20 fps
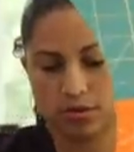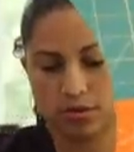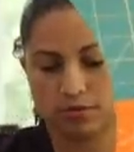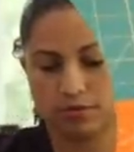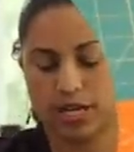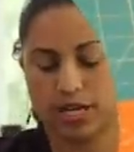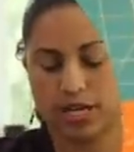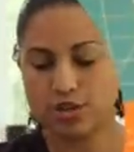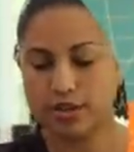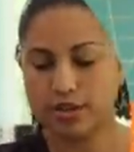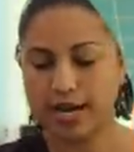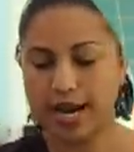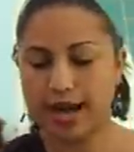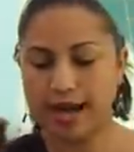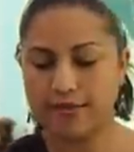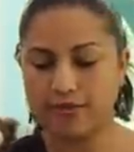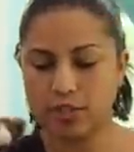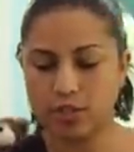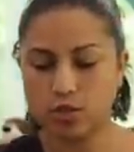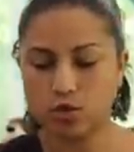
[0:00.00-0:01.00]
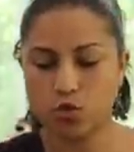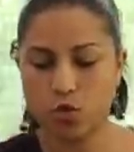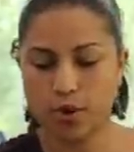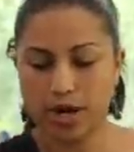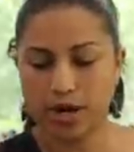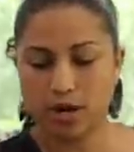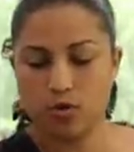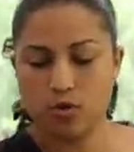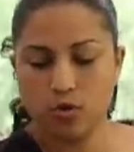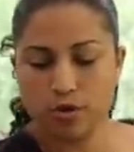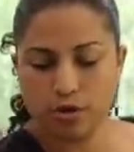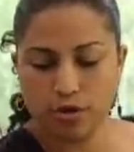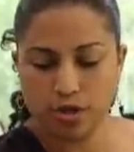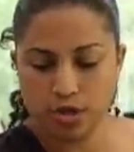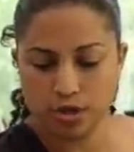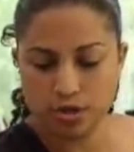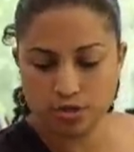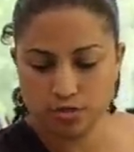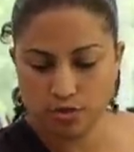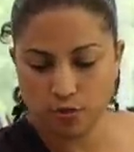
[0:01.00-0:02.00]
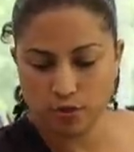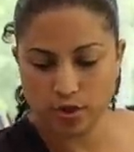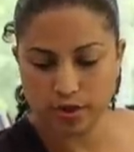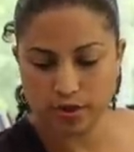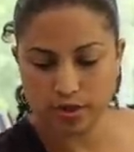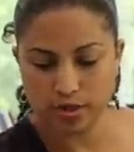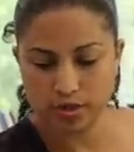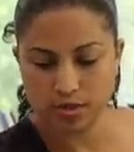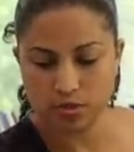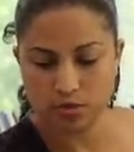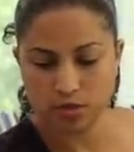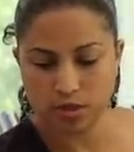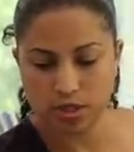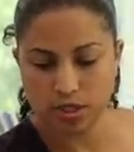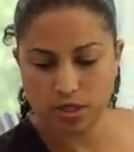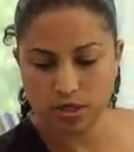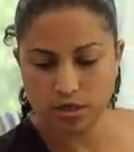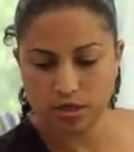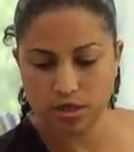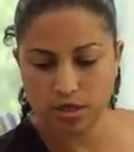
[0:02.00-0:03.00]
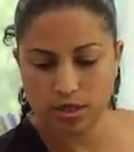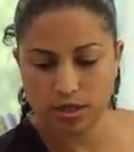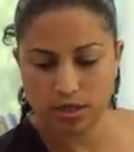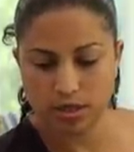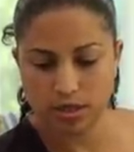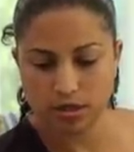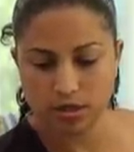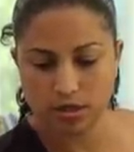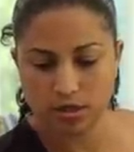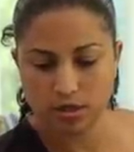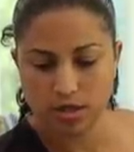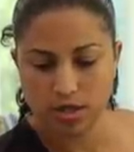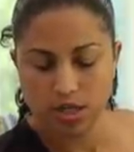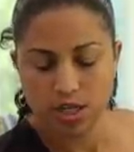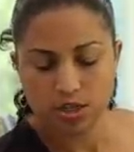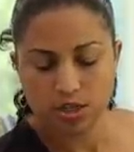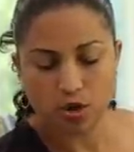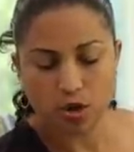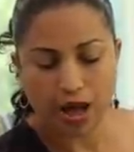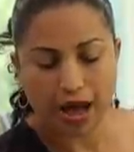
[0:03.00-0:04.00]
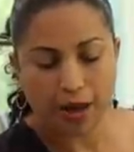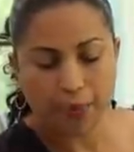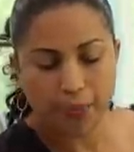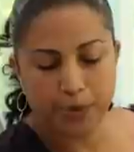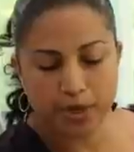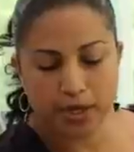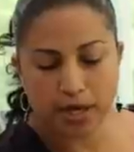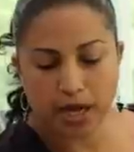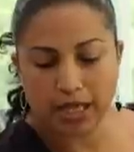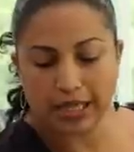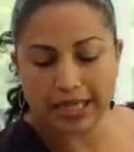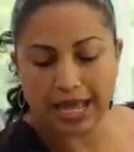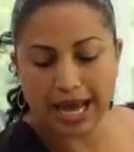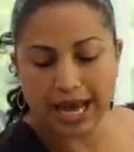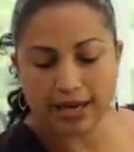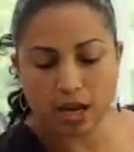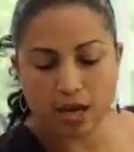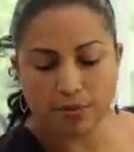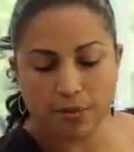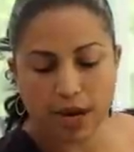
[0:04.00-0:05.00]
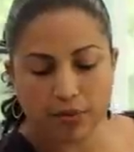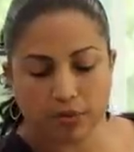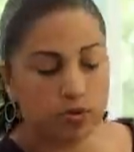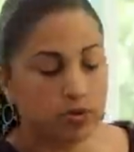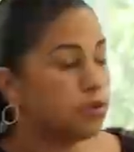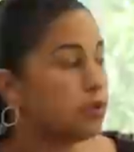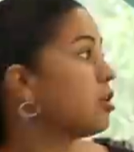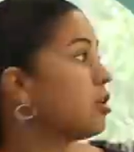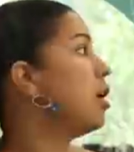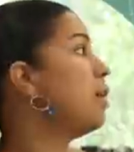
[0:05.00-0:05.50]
make sure that I have a square corner here. So I want this to run here and here. So I'll put a line on my ruler